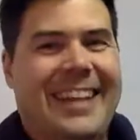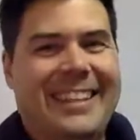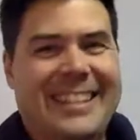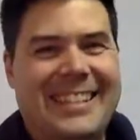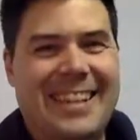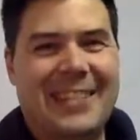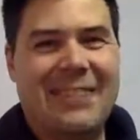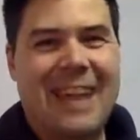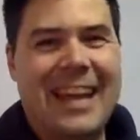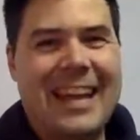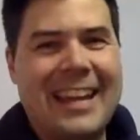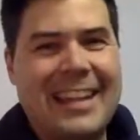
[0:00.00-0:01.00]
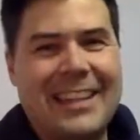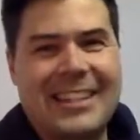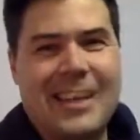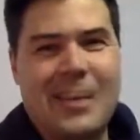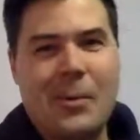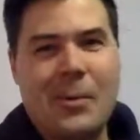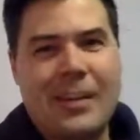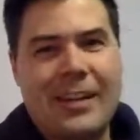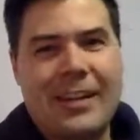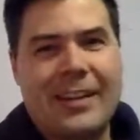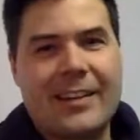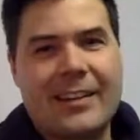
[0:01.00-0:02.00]
least on my end, it's not
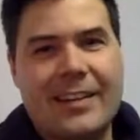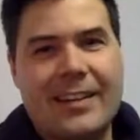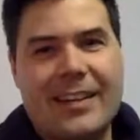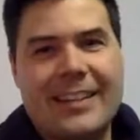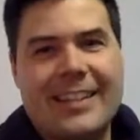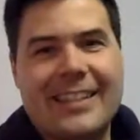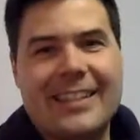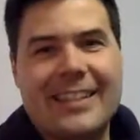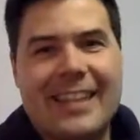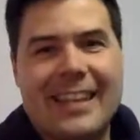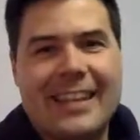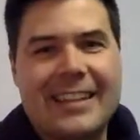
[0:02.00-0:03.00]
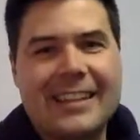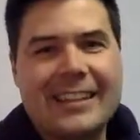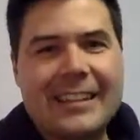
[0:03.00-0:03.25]
working on your end today.